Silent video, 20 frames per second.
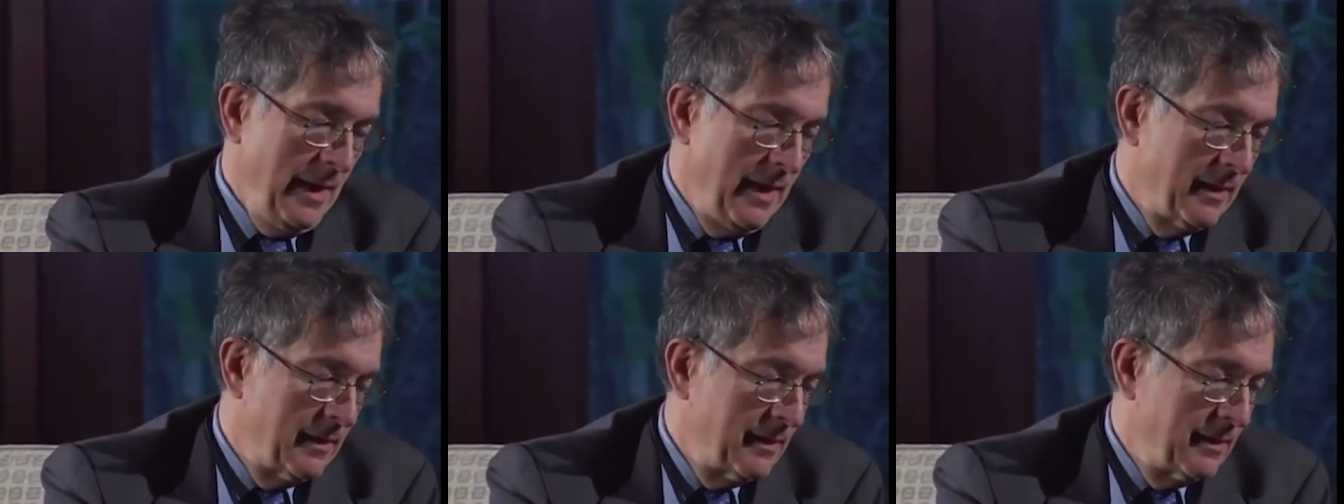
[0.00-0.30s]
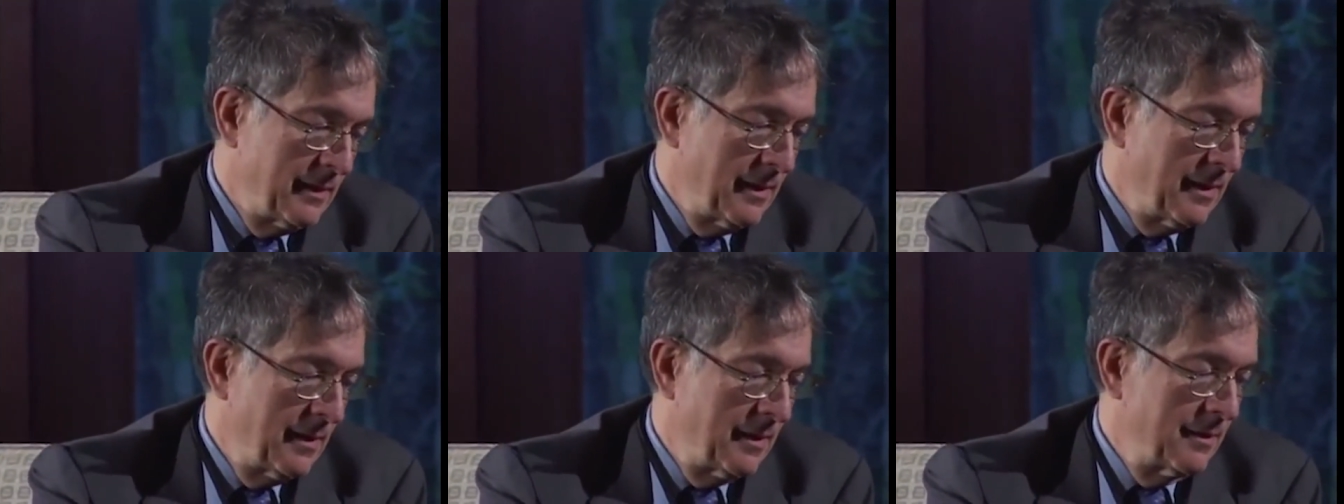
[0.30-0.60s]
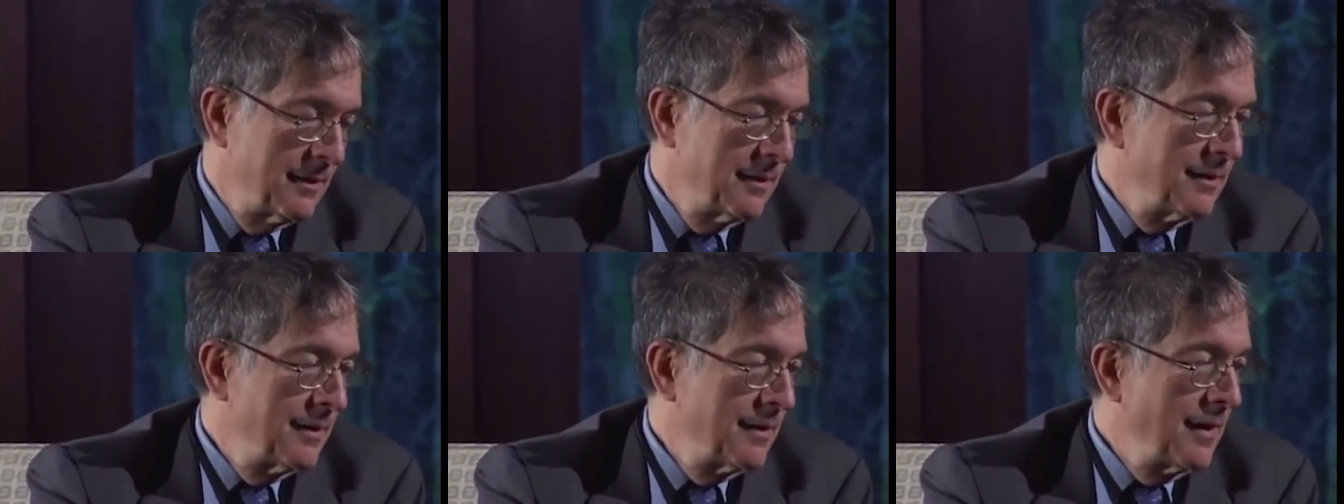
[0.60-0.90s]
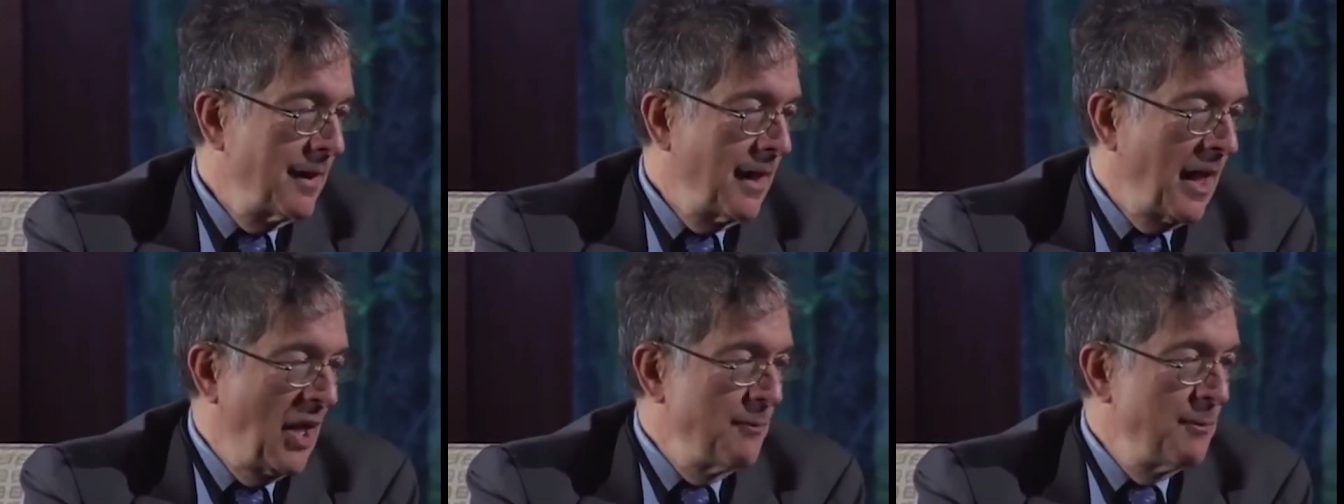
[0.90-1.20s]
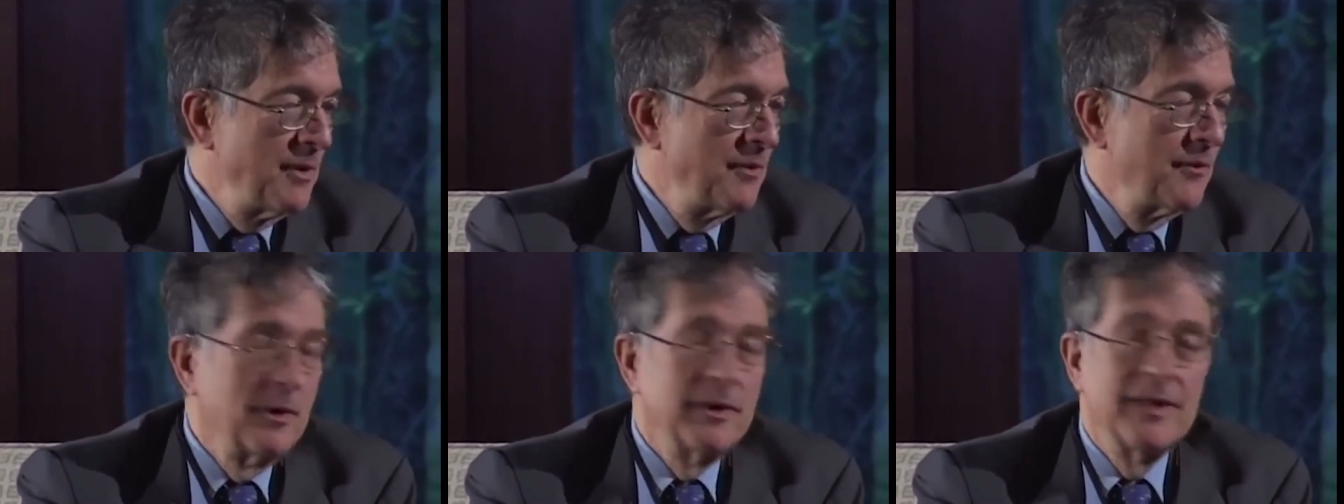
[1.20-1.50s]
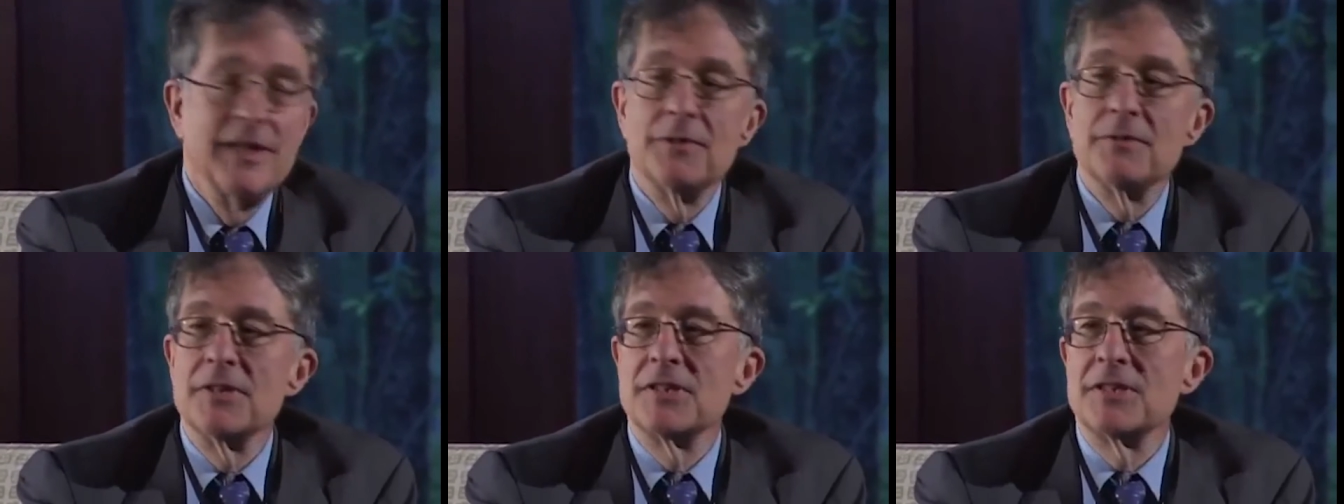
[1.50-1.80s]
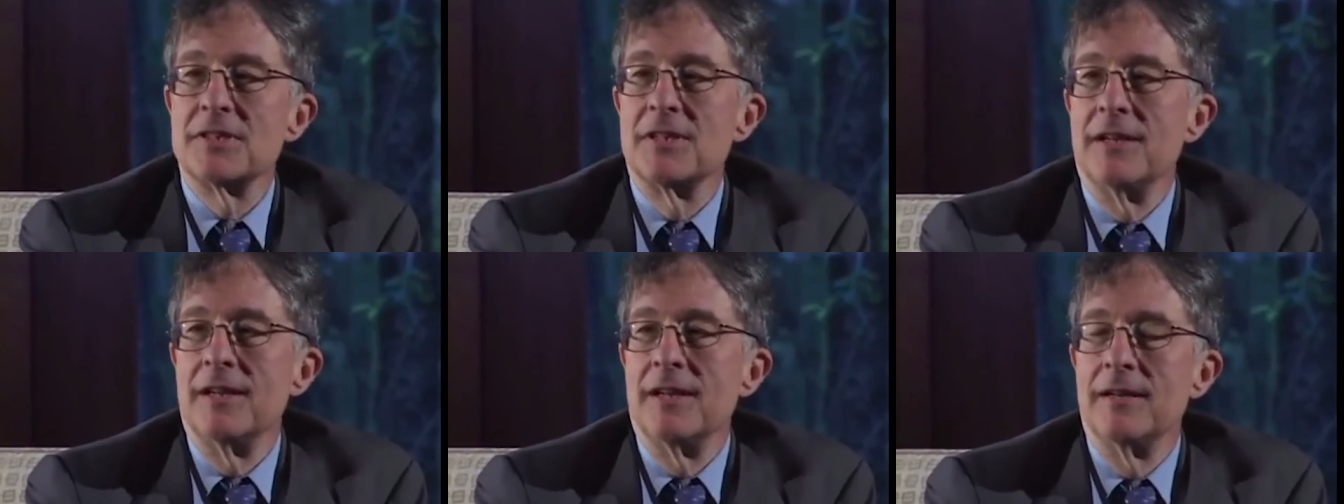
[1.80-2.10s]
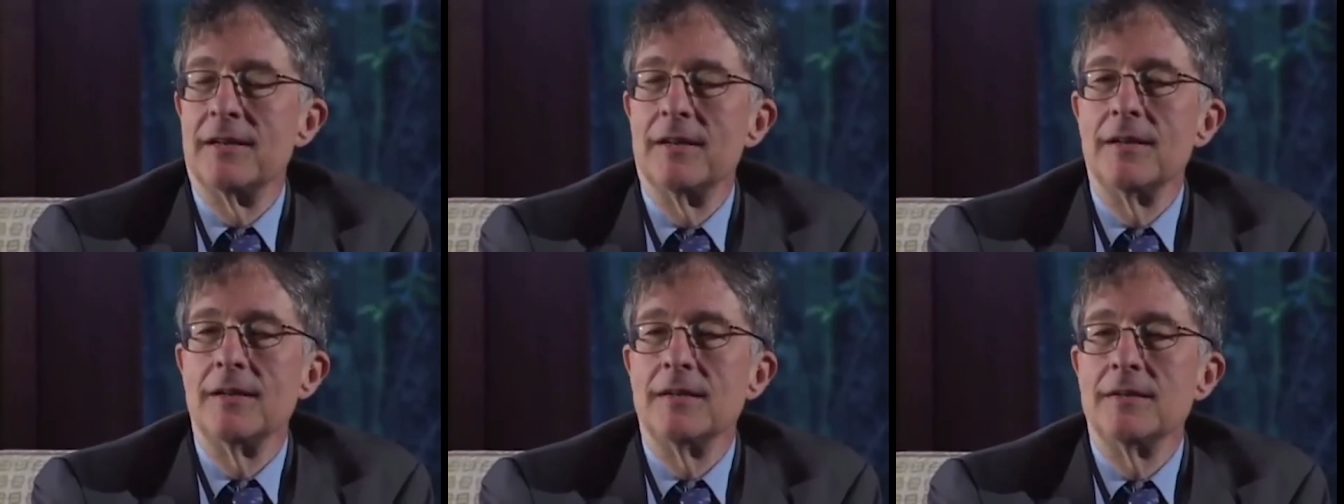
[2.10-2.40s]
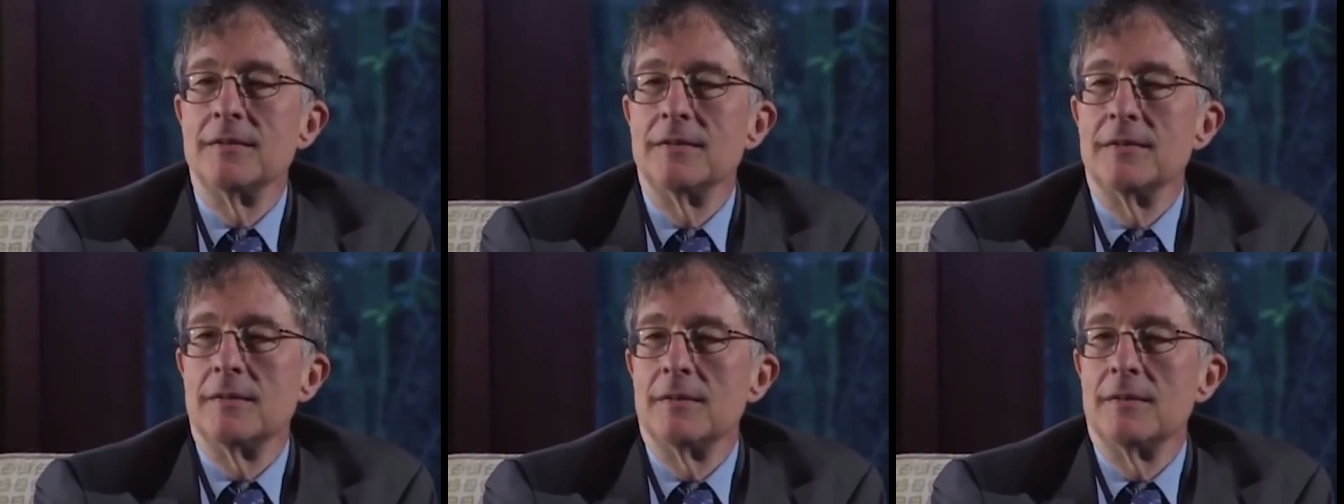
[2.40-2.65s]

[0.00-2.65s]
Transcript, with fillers: And uh, I've been very interested in